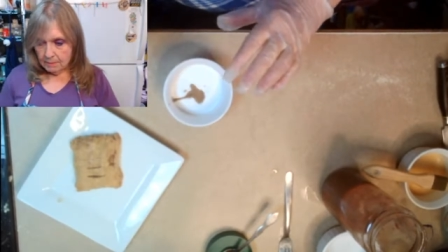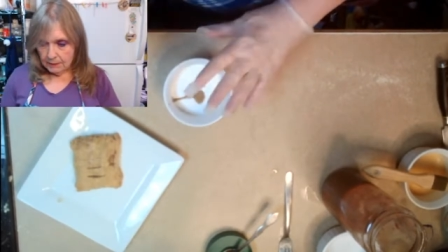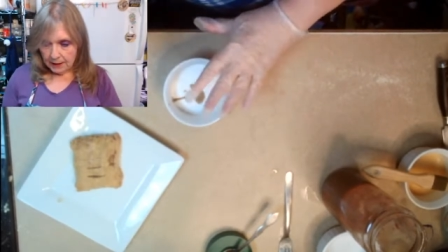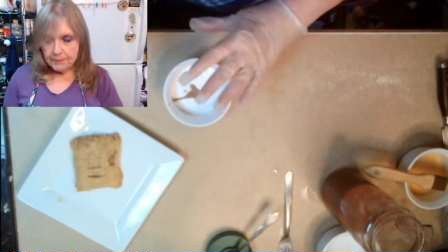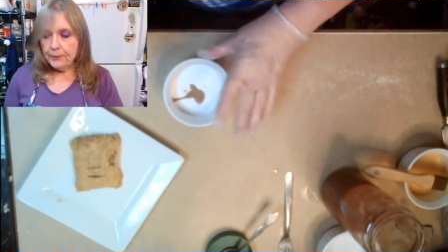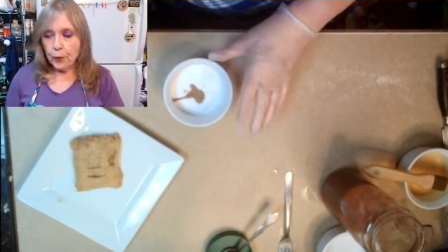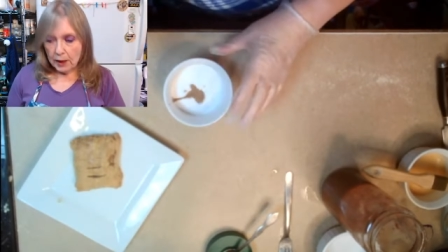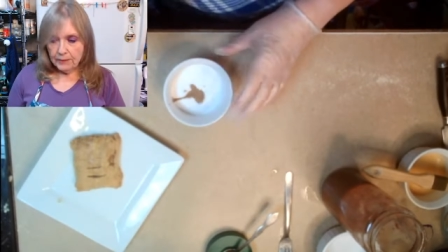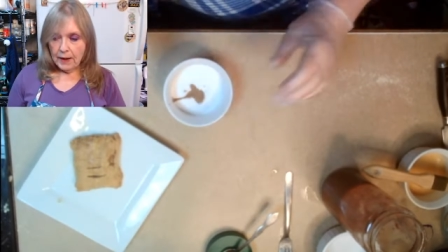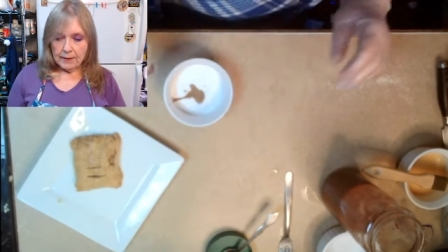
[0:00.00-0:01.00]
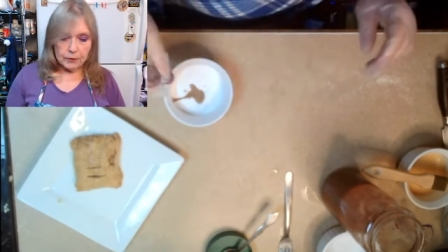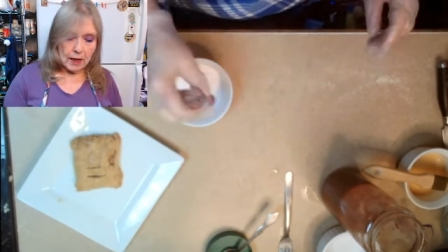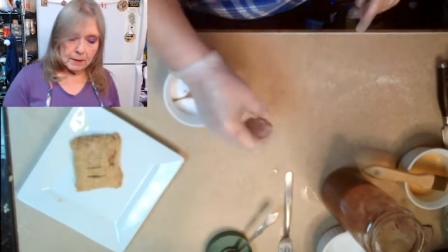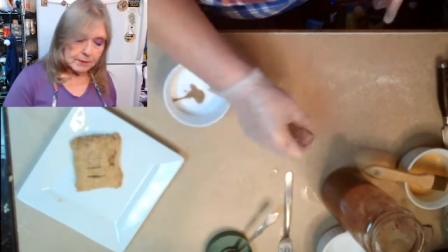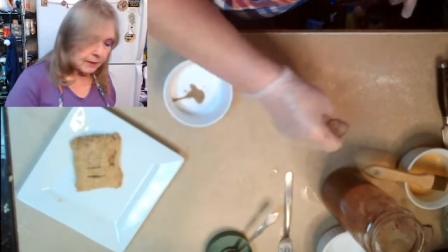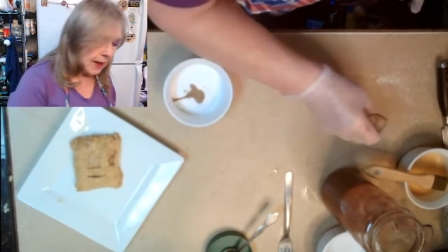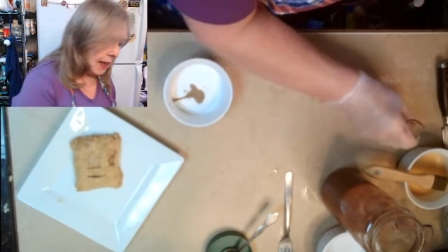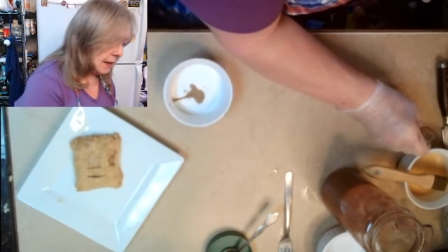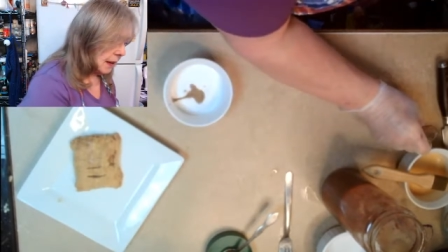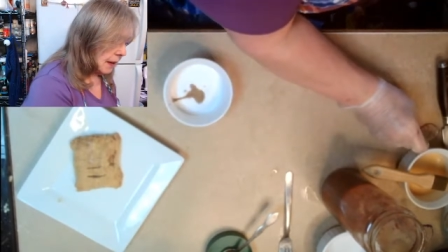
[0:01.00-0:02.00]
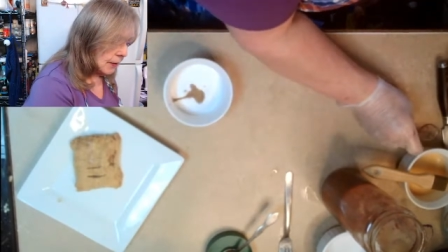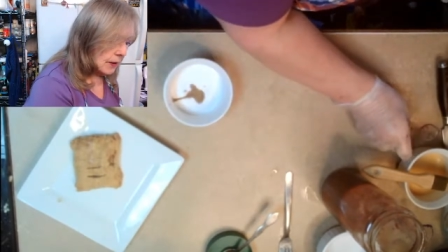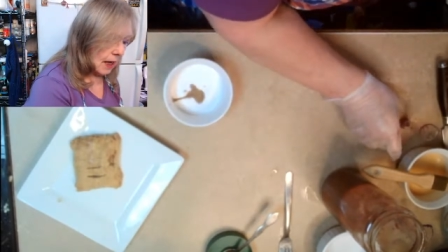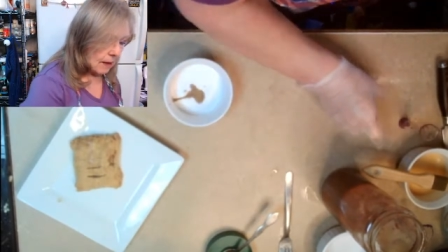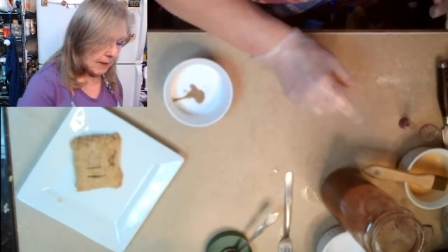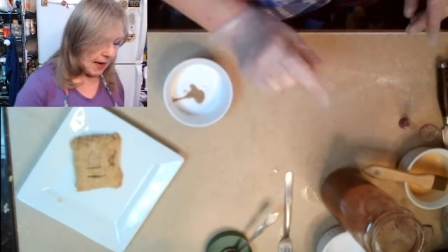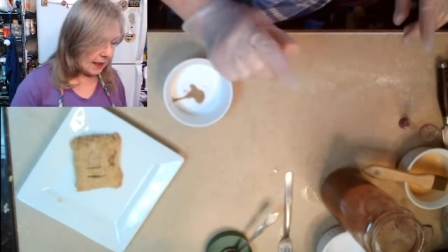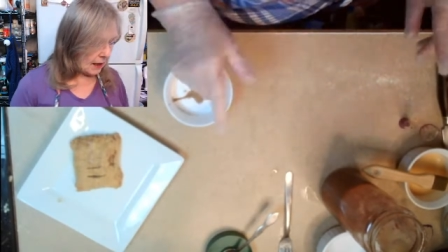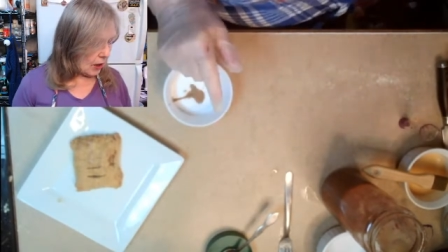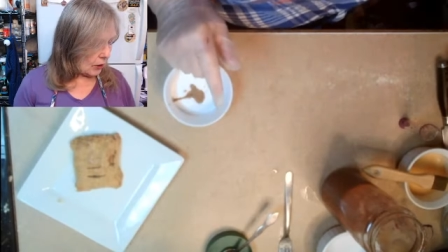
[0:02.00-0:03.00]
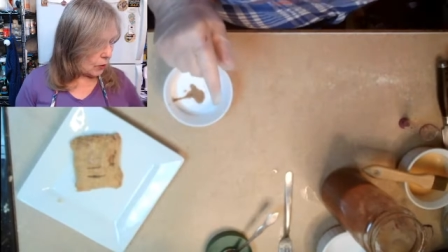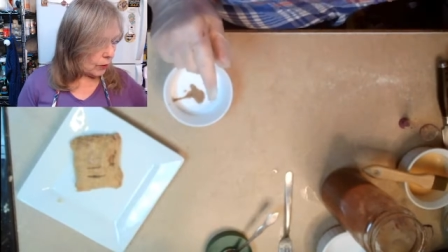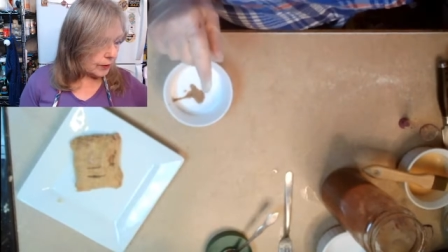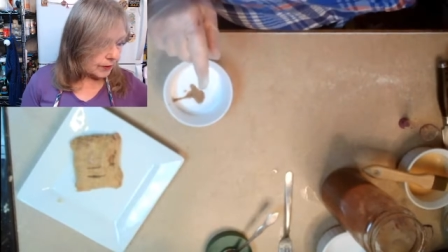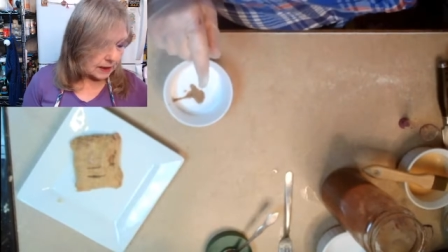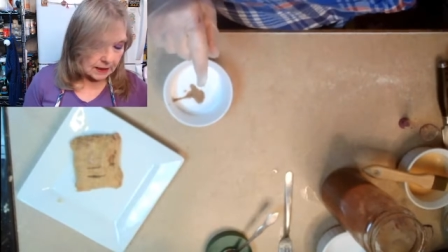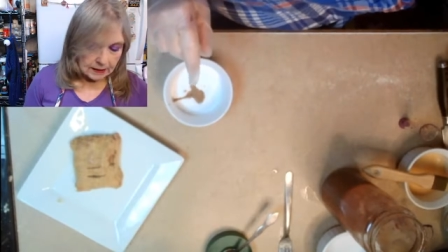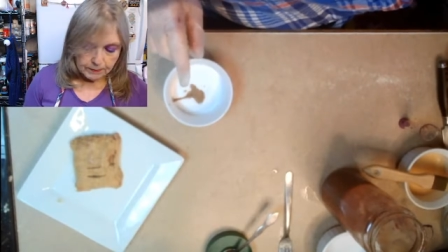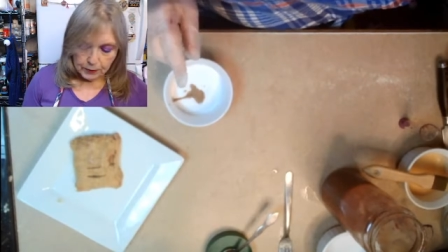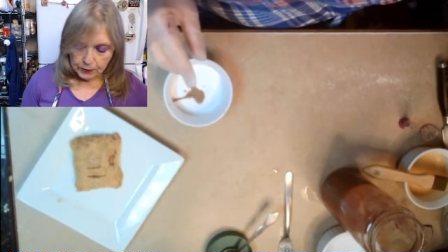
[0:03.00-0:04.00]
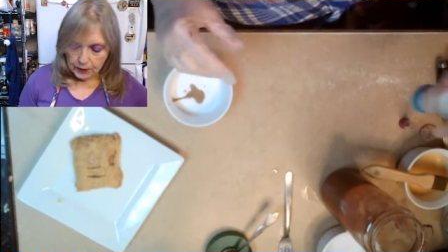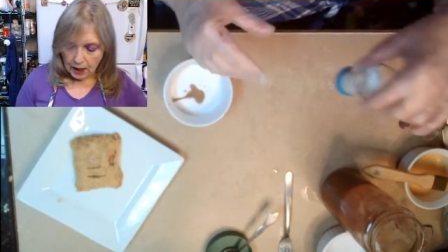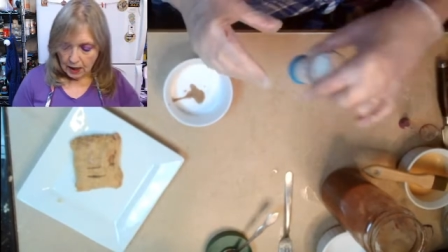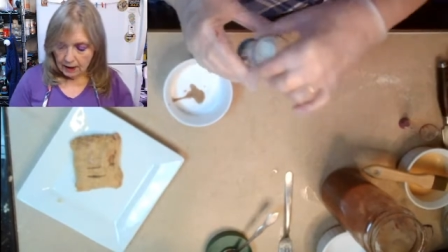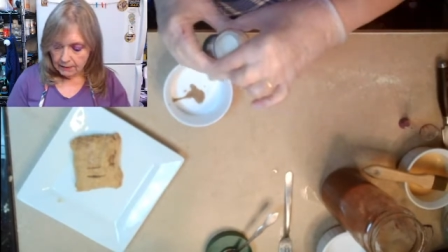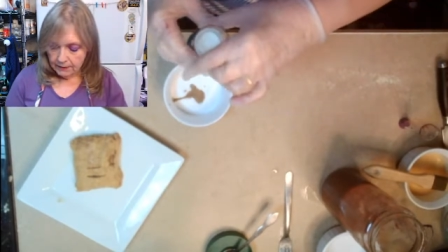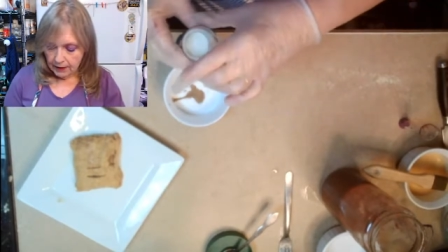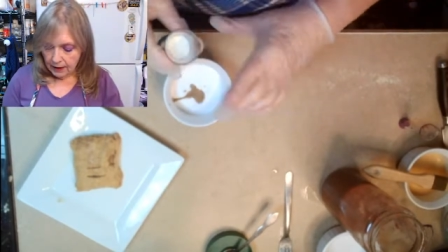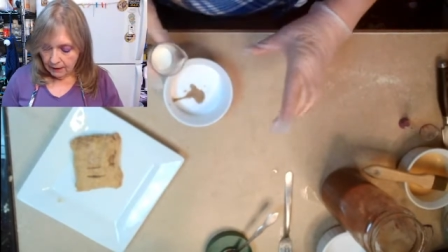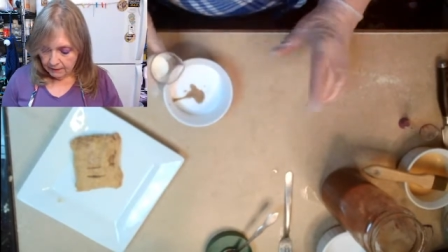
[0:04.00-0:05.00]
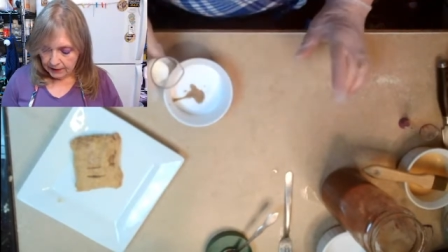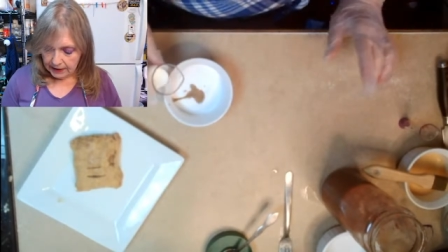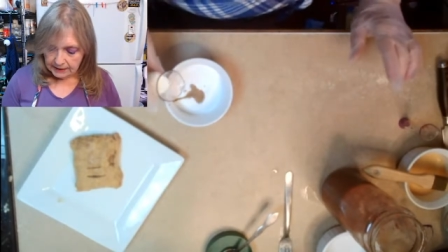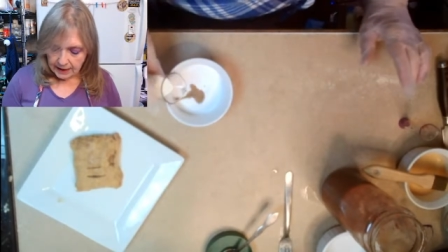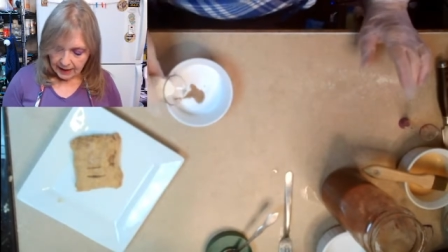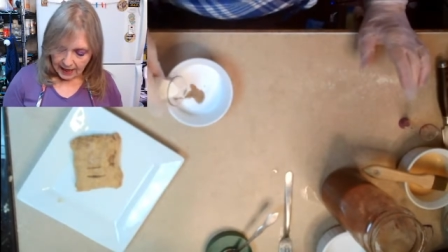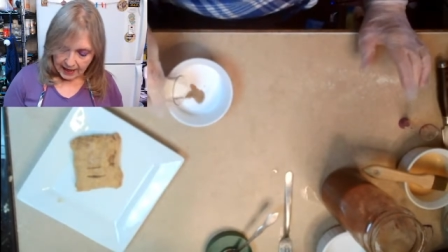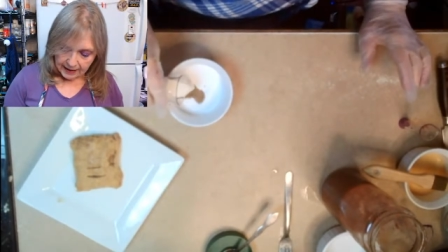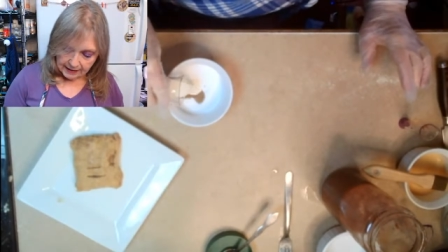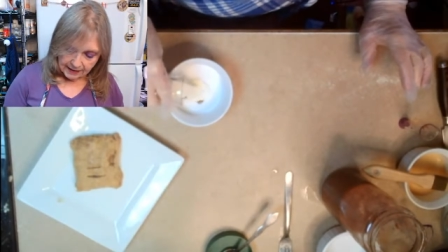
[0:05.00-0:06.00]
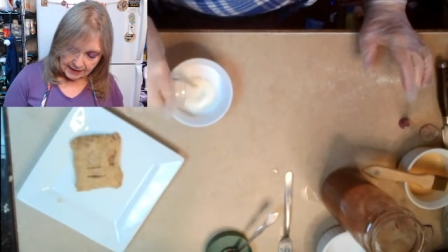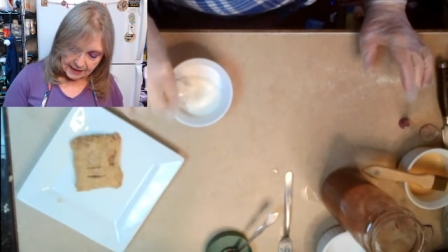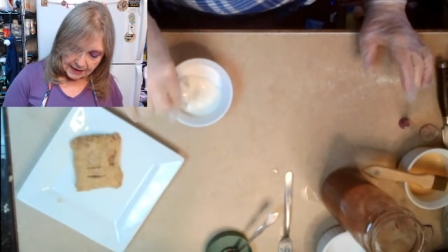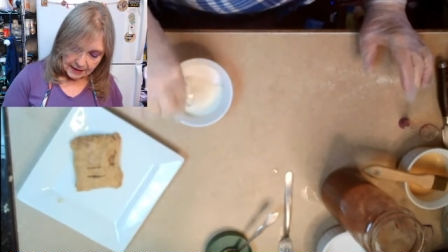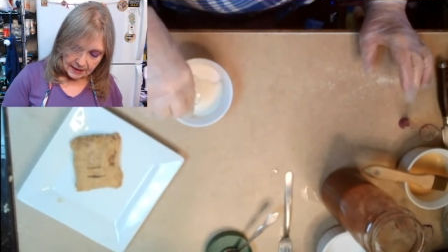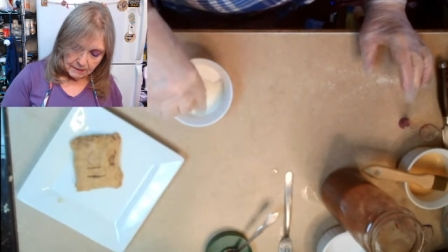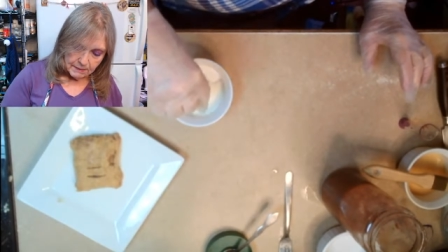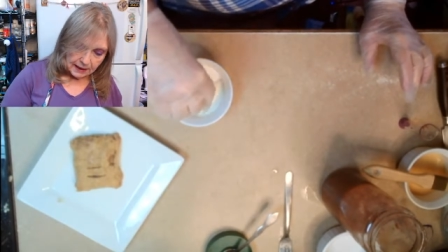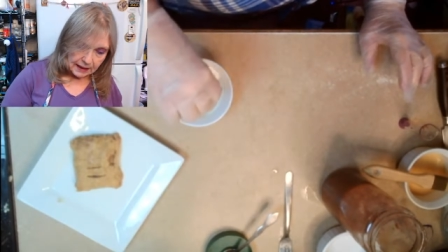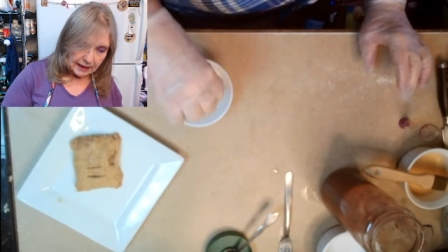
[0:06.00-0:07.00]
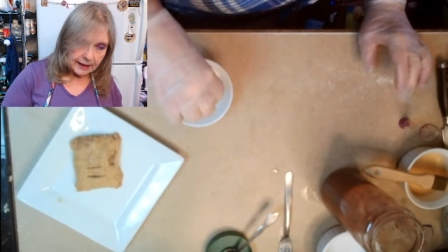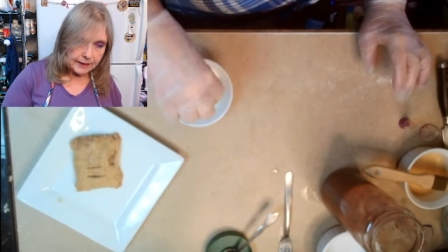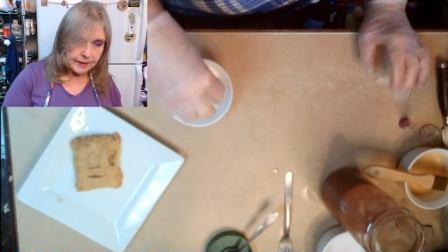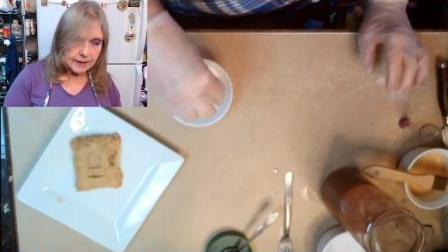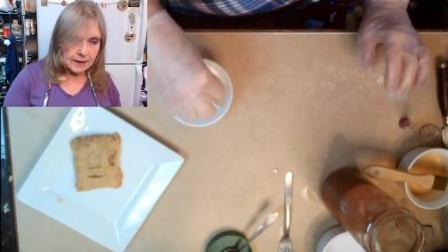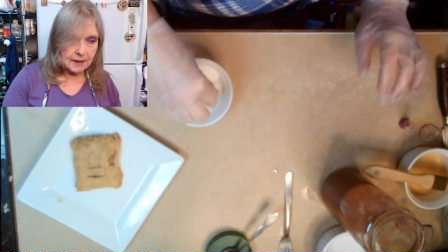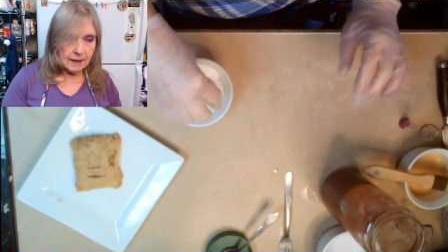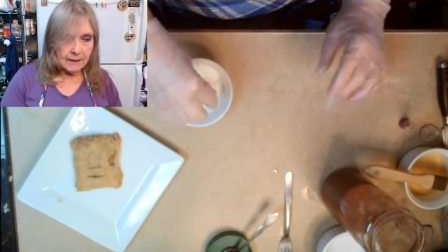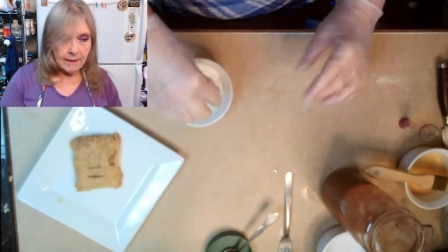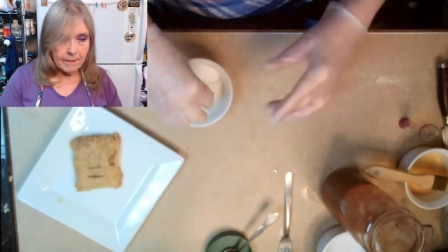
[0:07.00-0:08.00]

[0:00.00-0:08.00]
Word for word: my 45 grams of allulose, I'm adding a quarter teaspoon of vanilla and 60 milliliters